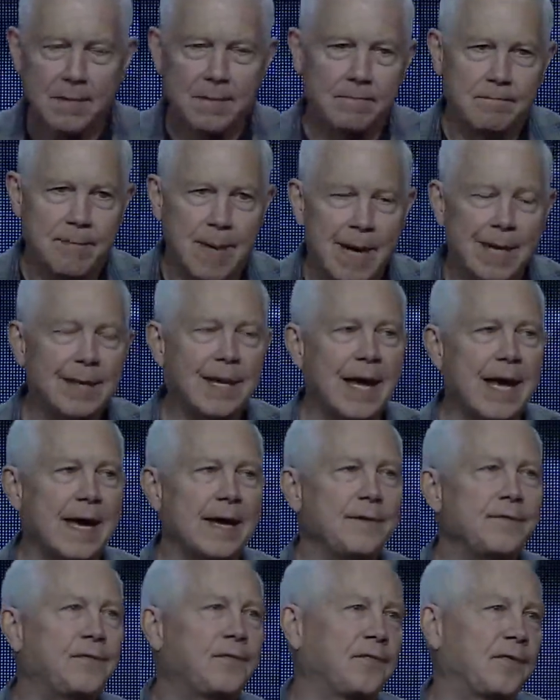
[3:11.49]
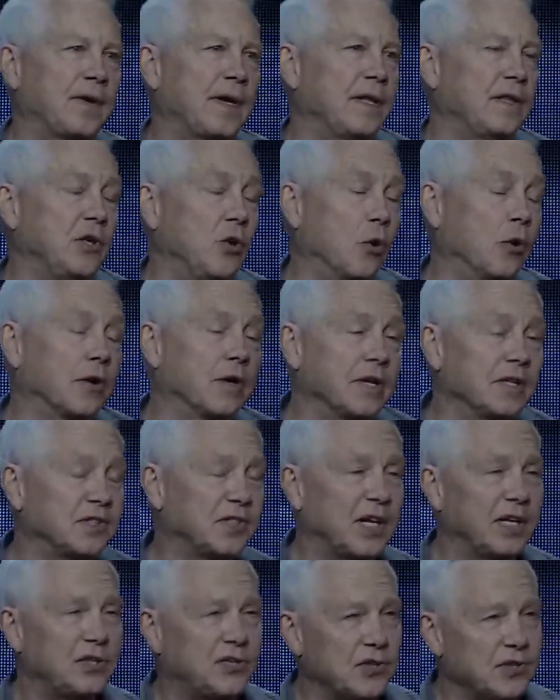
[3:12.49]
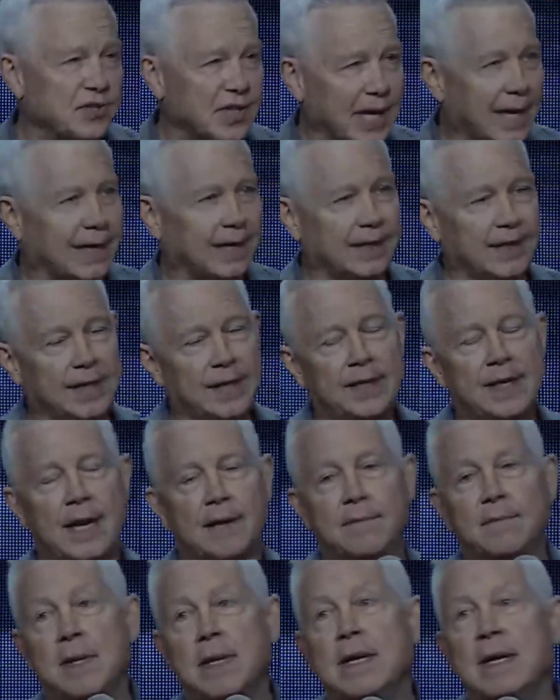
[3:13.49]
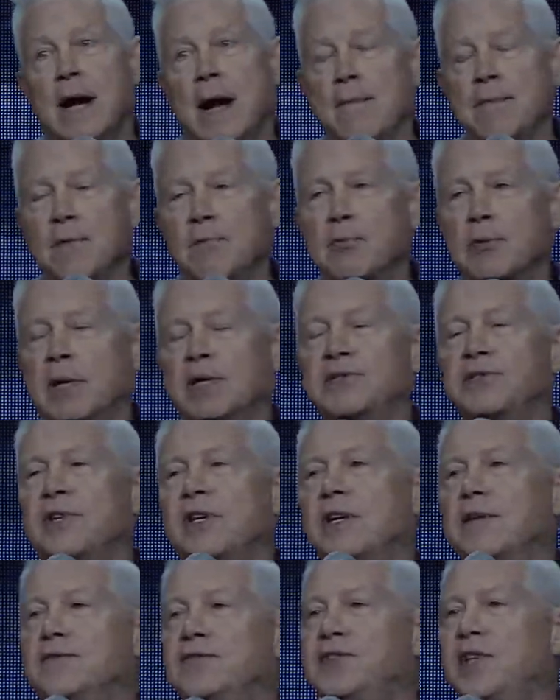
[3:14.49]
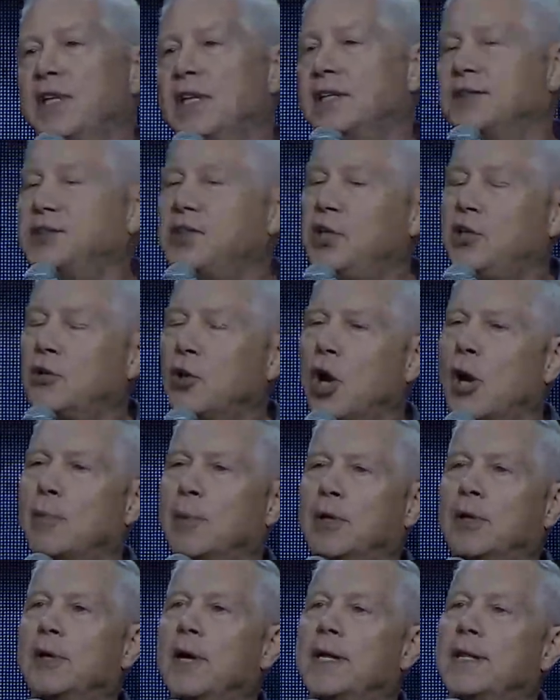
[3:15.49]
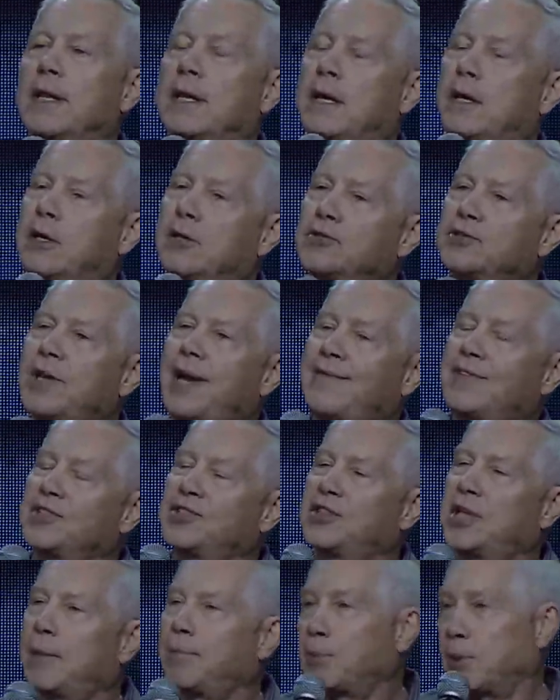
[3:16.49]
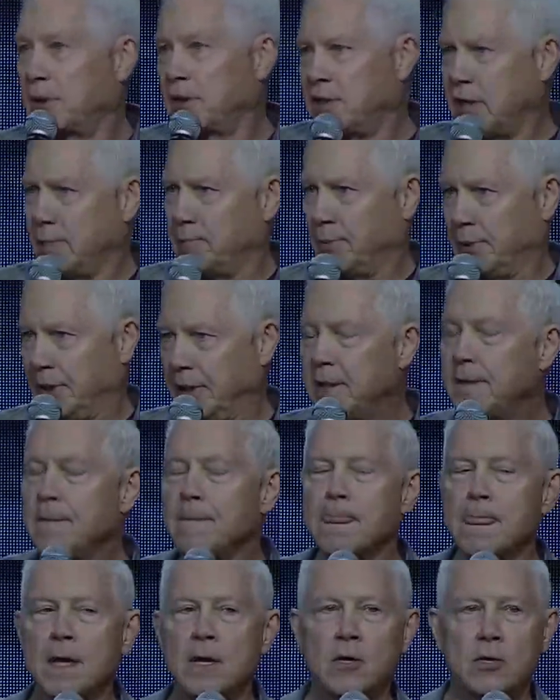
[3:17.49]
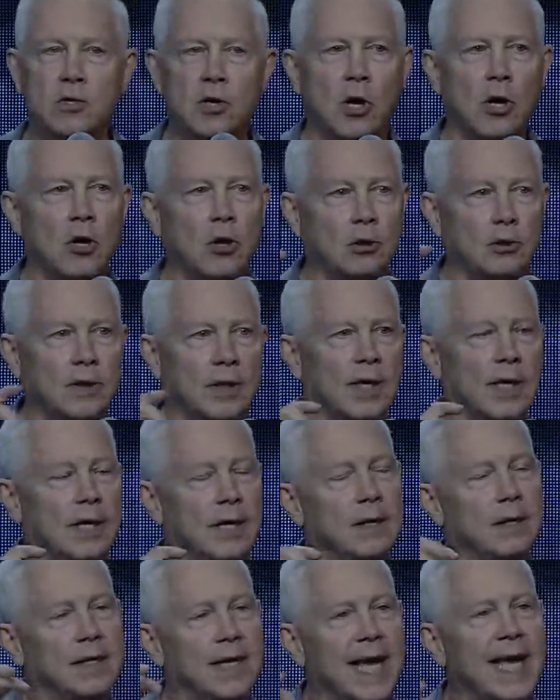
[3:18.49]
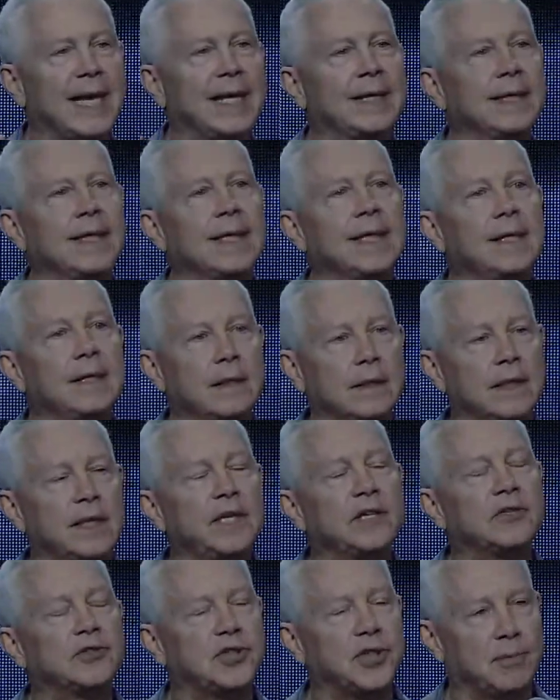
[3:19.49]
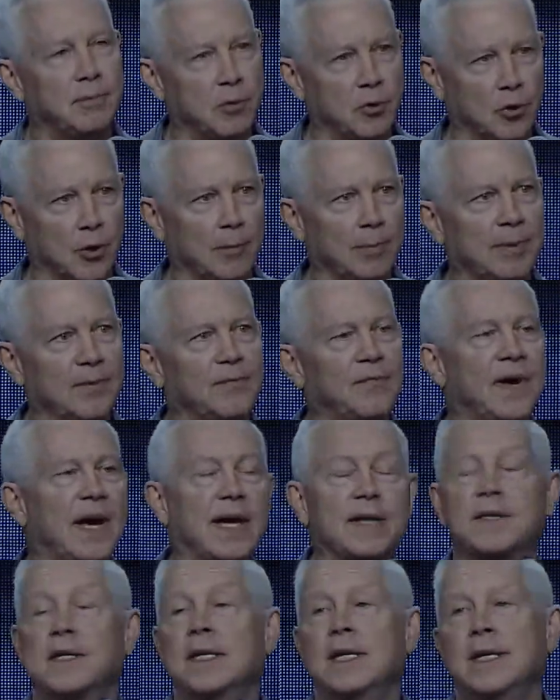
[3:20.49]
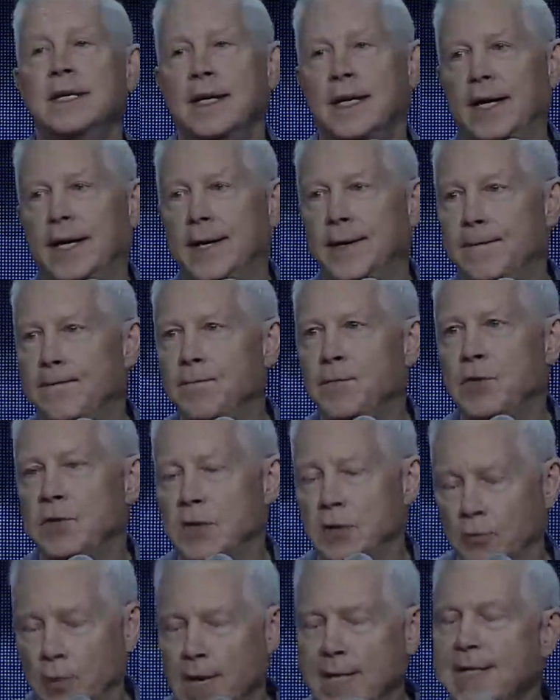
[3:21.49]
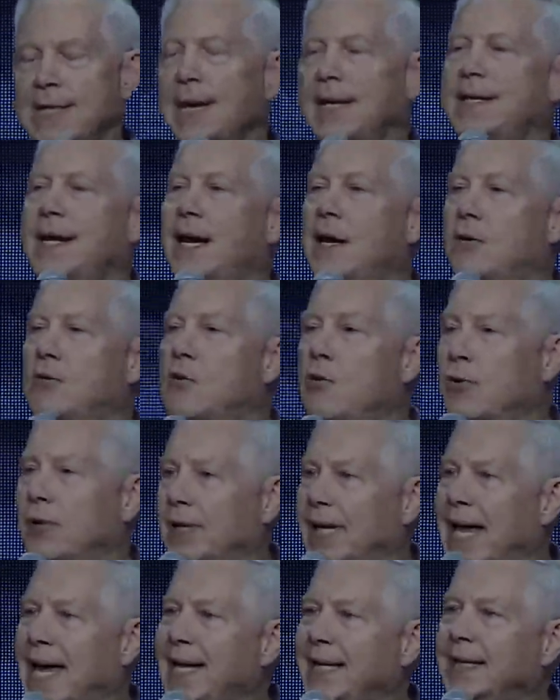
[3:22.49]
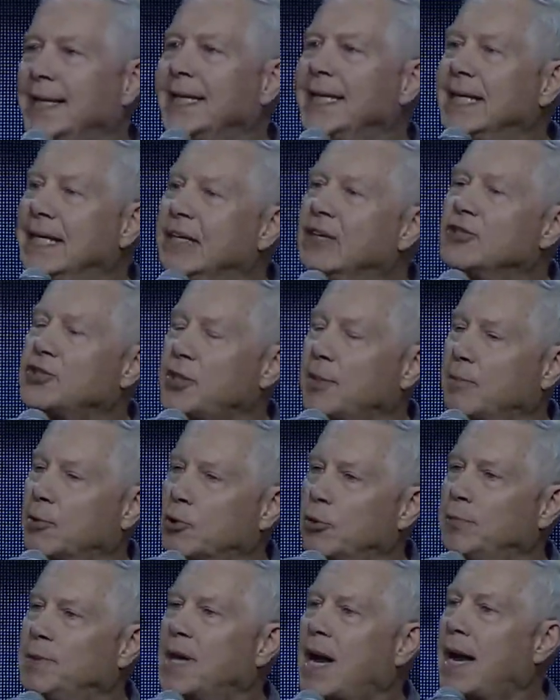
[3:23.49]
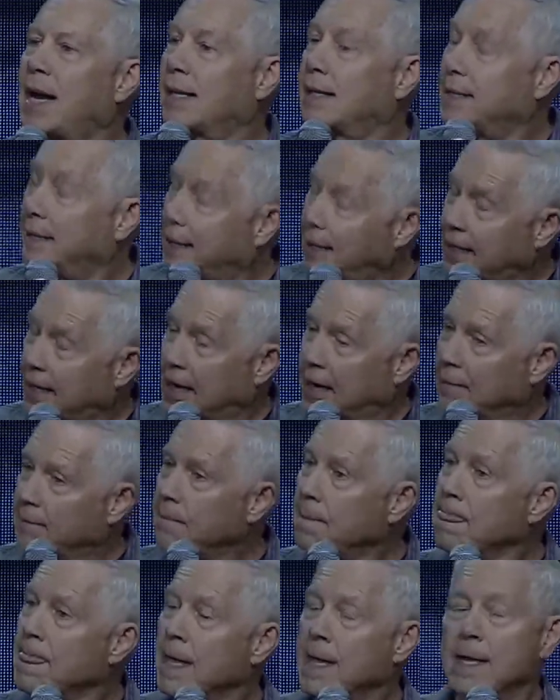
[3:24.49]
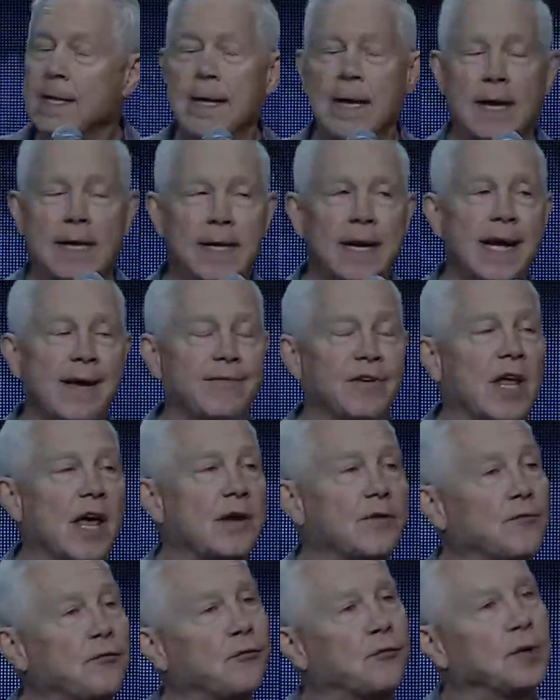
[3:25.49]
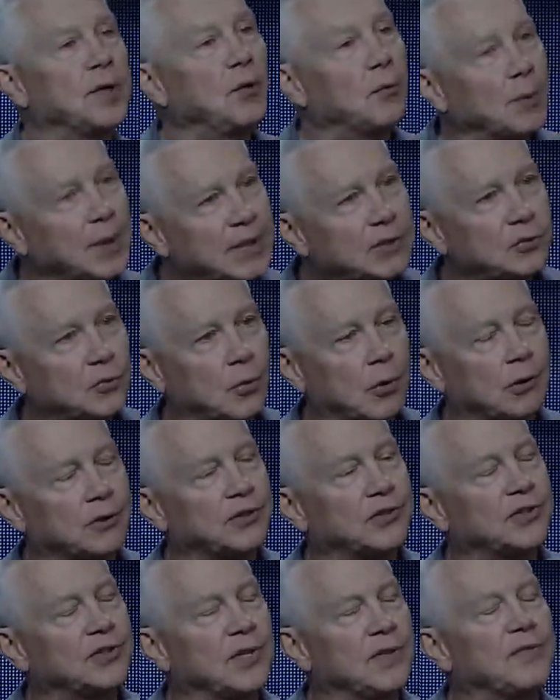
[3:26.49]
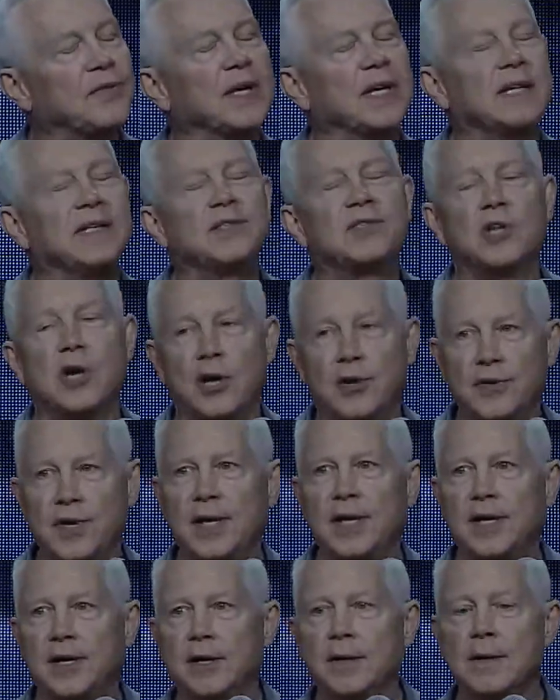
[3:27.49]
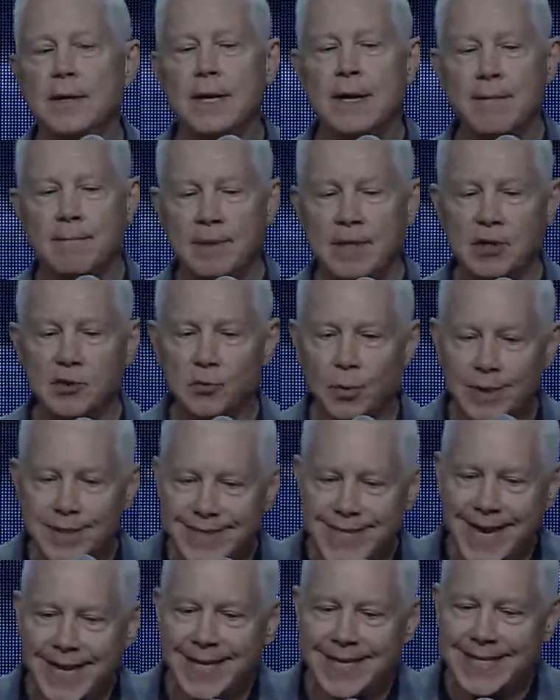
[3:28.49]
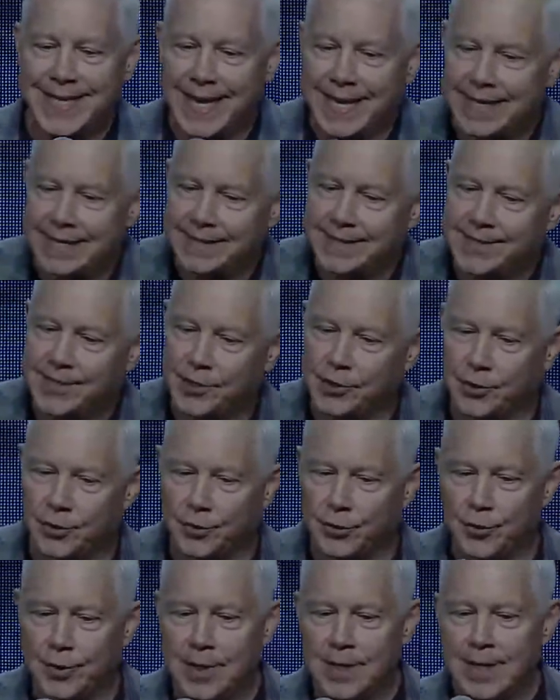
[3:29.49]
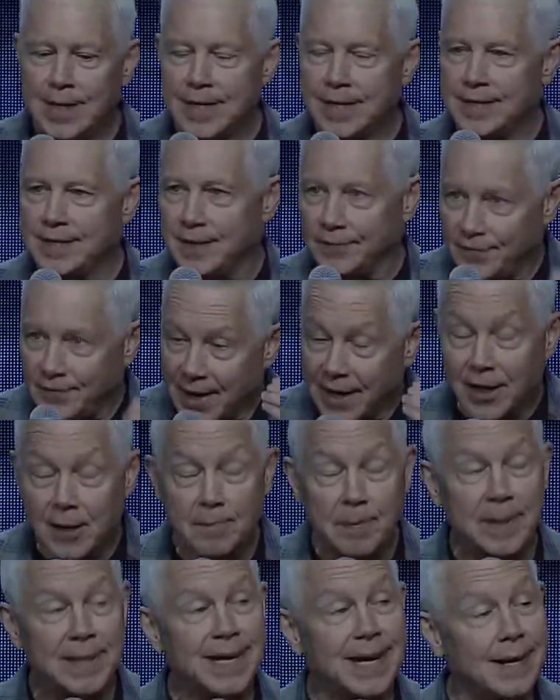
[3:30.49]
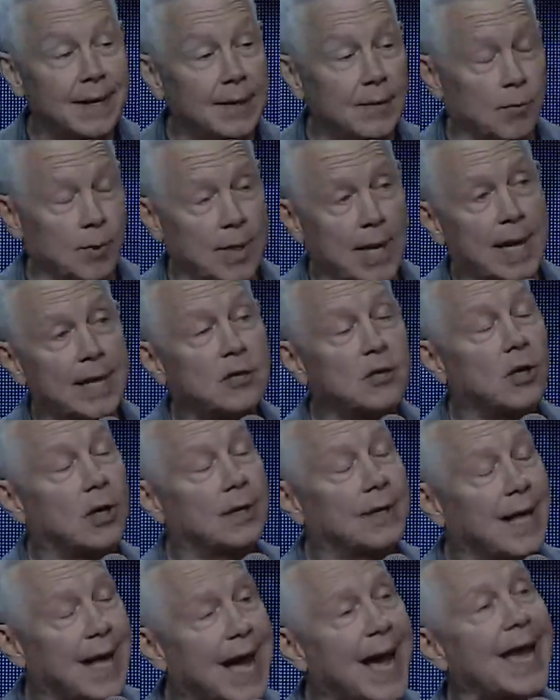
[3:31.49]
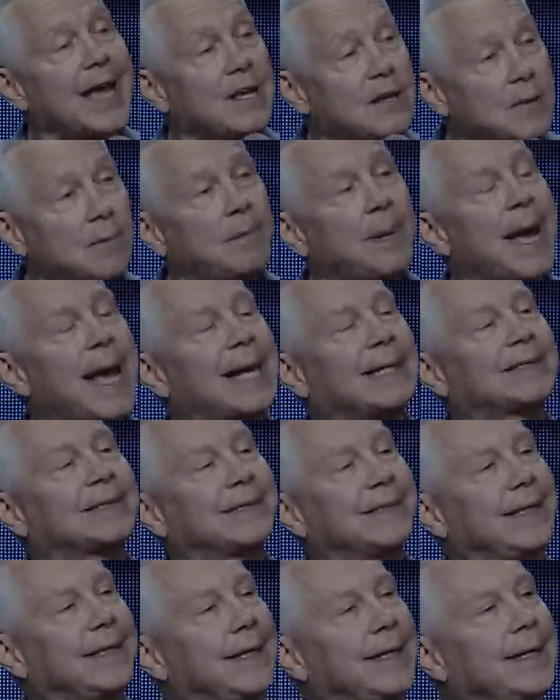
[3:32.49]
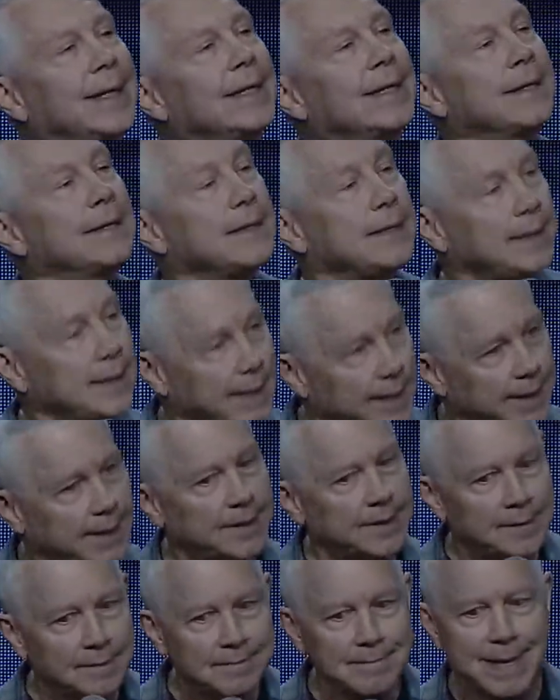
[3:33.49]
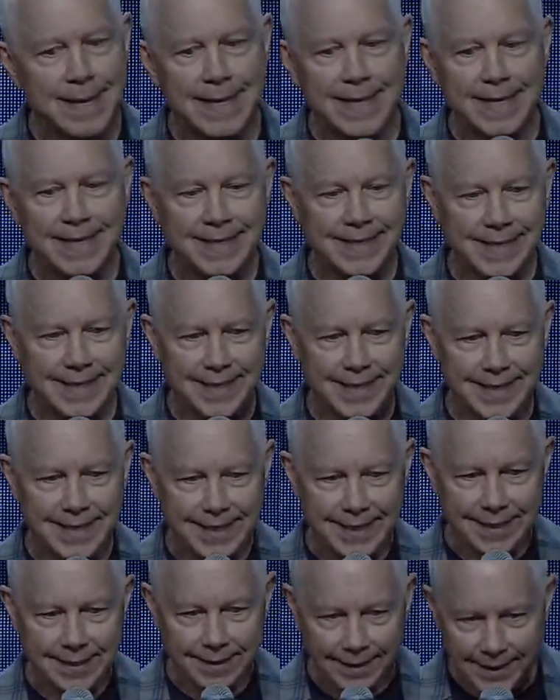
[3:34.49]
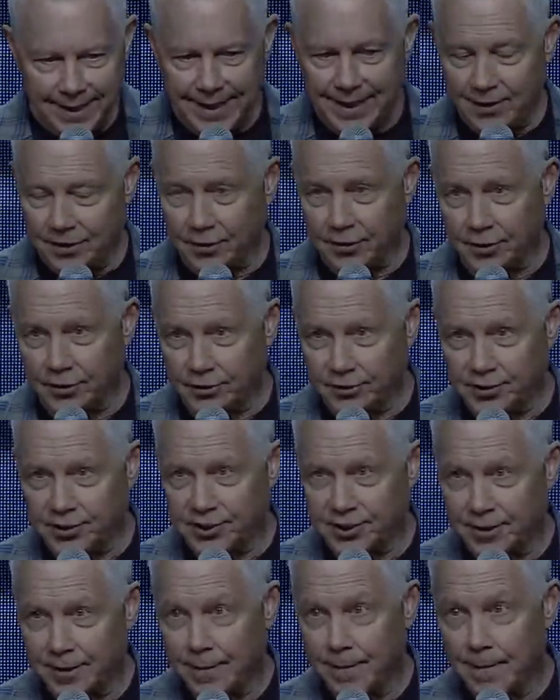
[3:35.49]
My life and the organizations I lead, I'm the president of CLST Global, and then I also have a separate company called Langley Leadership Group. In fact, you can write that down, go to langleyleadershipgroup.com, and I have a lot of free resources and things on there because we're dedicated to developing what I call high-capacity, kingdom-minded leaders